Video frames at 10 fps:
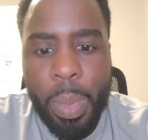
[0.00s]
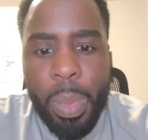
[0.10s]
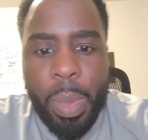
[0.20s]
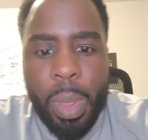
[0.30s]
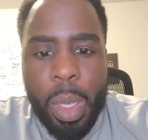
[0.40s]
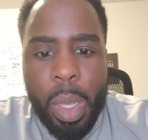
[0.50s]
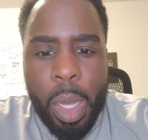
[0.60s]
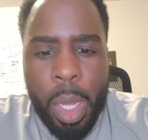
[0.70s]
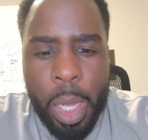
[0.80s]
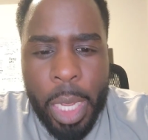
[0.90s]
Is your
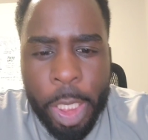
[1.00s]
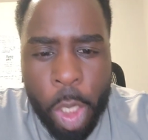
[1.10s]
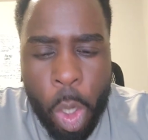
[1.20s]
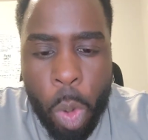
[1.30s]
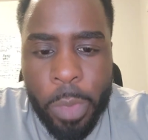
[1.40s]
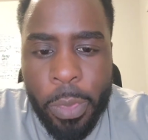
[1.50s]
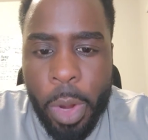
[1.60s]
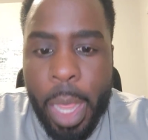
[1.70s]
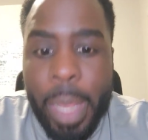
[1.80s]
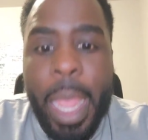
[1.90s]
course for, they are
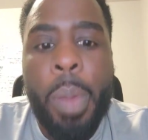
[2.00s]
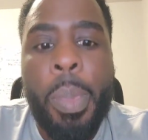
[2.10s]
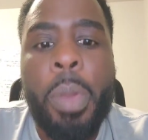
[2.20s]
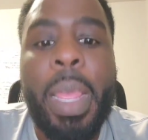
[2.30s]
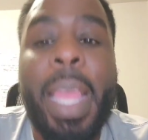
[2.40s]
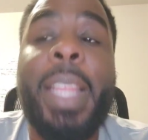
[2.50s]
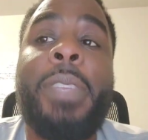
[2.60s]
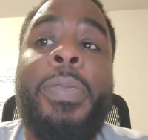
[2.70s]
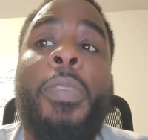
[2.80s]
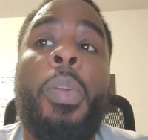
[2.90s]
both, it is for
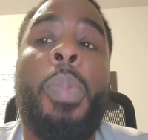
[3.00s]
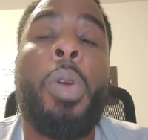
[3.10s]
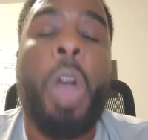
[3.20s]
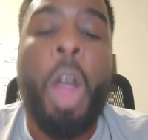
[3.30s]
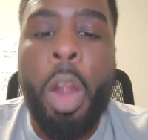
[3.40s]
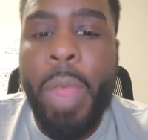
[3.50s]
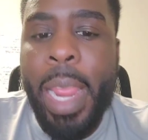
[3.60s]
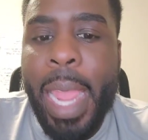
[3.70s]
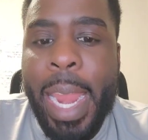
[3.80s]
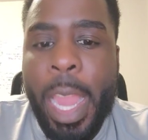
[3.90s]
both RN and
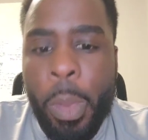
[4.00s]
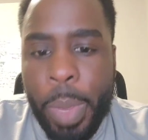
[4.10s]
LPNs.